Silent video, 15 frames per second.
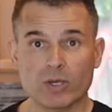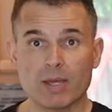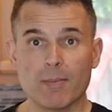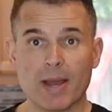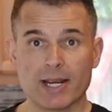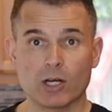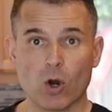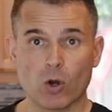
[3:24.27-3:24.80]
I'll get
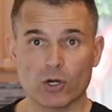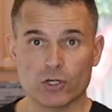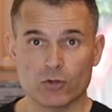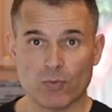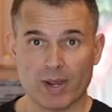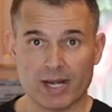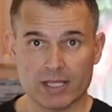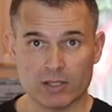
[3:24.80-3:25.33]
my
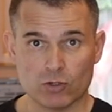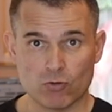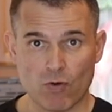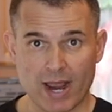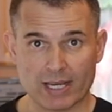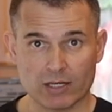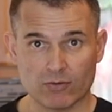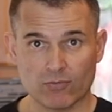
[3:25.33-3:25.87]
garnish ready, the
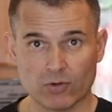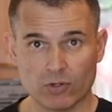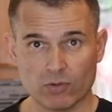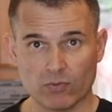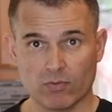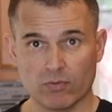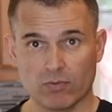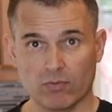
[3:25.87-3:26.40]
dragon
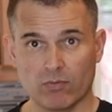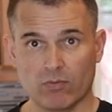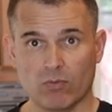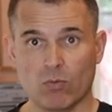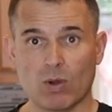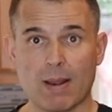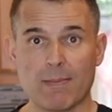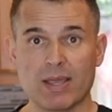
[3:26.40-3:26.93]
fruit.
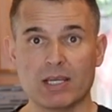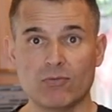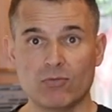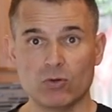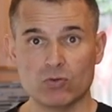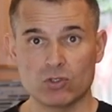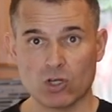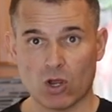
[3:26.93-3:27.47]
When I made the
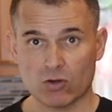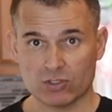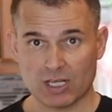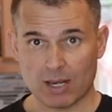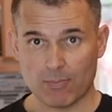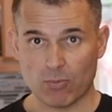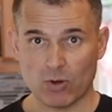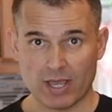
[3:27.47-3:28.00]
fruit
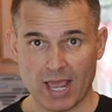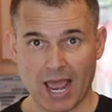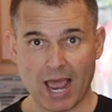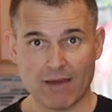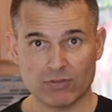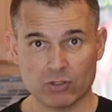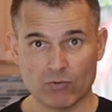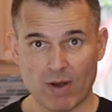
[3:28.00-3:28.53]
salsa, I put
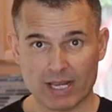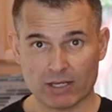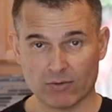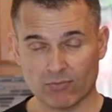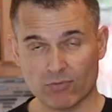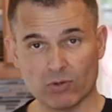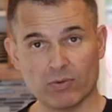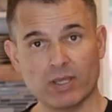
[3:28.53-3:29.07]
half the dragon
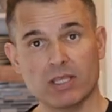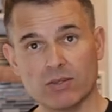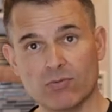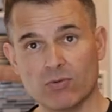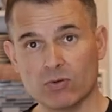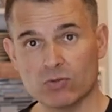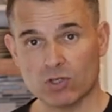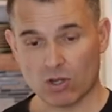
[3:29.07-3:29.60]
fruit in the
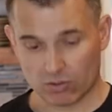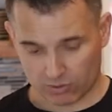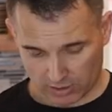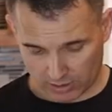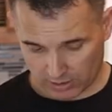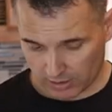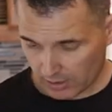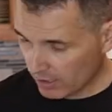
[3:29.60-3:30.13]
fruit
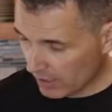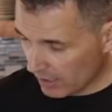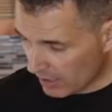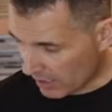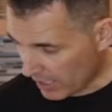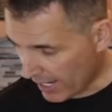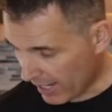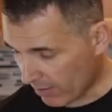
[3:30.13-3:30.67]
salsa,
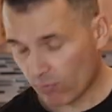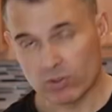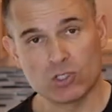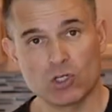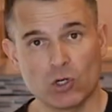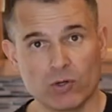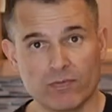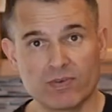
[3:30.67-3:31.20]
and I
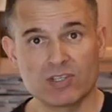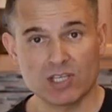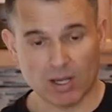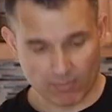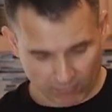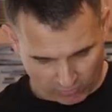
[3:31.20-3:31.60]
reserved some